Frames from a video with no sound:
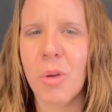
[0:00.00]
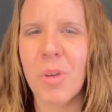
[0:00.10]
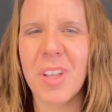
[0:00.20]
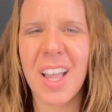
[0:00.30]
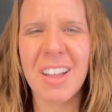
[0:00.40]

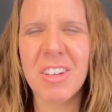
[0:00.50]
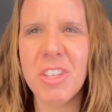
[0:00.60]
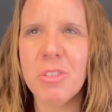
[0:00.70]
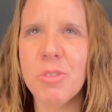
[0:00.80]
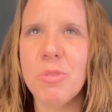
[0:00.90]
Well, how
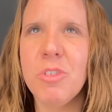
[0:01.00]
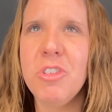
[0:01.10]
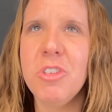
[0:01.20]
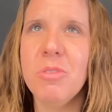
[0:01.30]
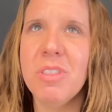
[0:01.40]
do
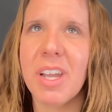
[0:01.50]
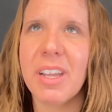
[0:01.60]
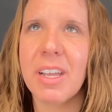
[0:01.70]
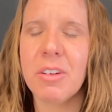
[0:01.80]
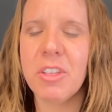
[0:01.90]
you do
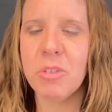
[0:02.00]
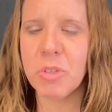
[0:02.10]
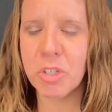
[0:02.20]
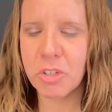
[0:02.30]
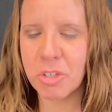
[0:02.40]
that?
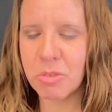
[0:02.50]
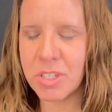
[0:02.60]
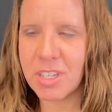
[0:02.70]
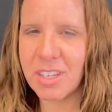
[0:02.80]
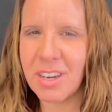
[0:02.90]
You're
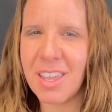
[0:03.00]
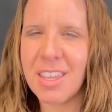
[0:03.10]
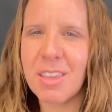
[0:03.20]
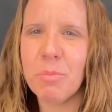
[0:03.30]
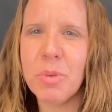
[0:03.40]
using
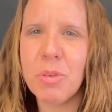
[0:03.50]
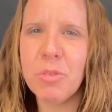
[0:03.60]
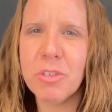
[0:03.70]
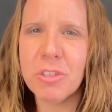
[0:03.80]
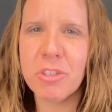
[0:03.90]
a
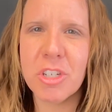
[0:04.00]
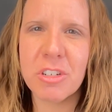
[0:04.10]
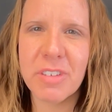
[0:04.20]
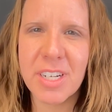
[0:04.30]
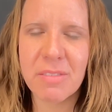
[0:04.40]
computer
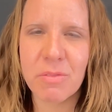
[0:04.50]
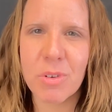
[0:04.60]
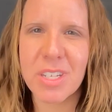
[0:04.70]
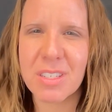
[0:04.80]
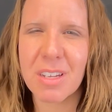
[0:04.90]
generated
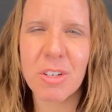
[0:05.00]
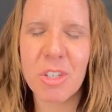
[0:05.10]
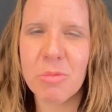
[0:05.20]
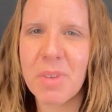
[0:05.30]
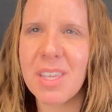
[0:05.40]
voice. How
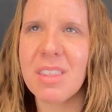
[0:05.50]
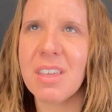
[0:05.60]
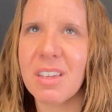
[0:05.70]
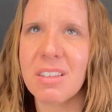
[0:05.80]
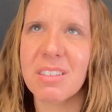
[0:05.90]
do you make
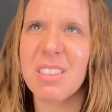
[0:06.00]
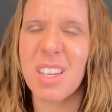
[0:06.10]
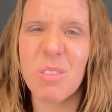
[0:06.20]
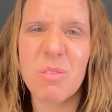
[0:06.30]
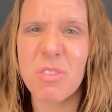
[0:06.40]
that
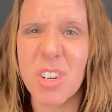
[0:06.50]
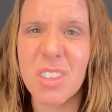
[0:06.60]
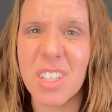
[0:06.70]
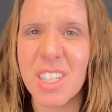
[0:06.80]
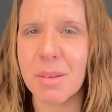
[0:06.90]
sound
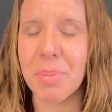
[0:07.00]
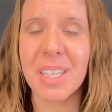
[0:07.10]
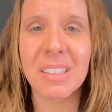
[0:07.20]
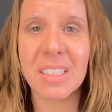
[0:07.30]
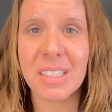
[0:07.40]
friendly and
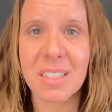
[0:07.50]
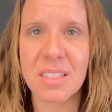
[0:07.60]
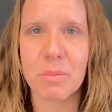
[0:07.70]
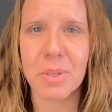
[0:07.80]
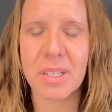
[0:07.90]
appealing
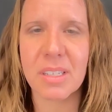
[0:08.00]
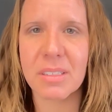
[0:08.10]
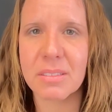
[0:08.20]
to somebody?